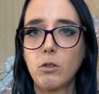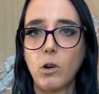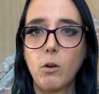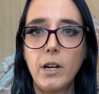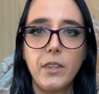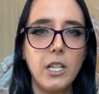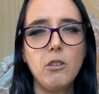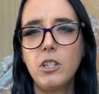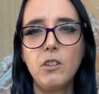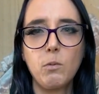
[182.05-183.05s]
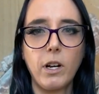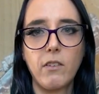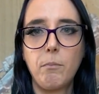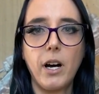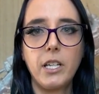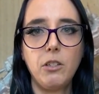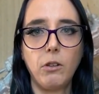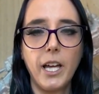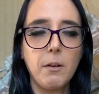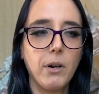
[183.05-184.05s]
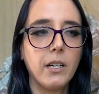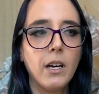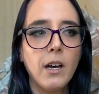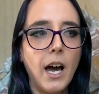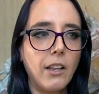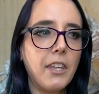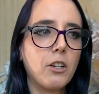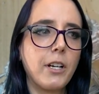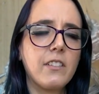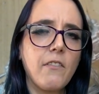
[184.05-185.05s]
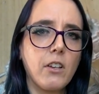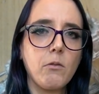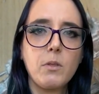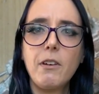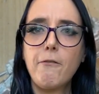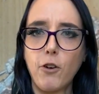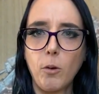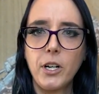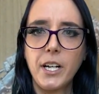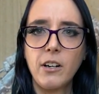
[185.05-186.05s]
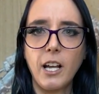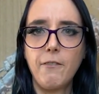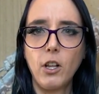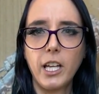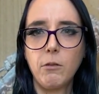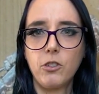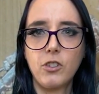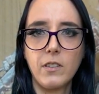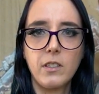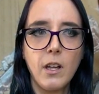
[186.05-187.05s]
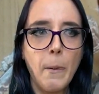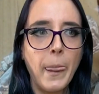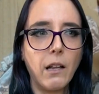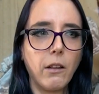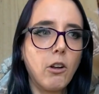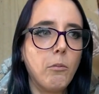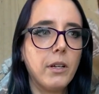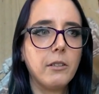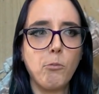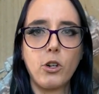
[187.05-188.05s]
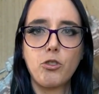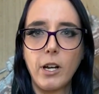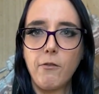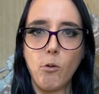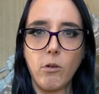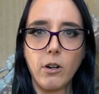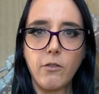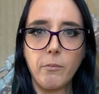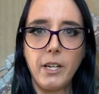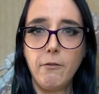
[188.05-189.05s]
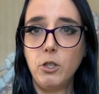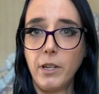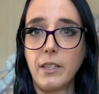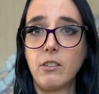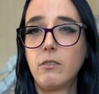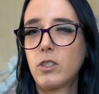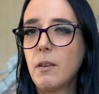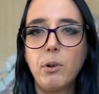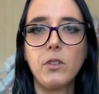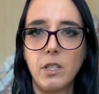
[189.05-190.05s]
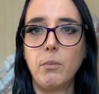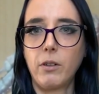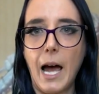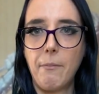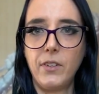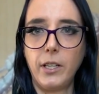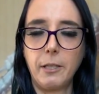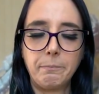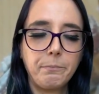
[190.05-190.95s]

to work with, and you can use whatever putty you like, but I like the green stuff because it was a bit firmer here, and I felt like it was just a little bit more straightforward for me doing this simple gap filling.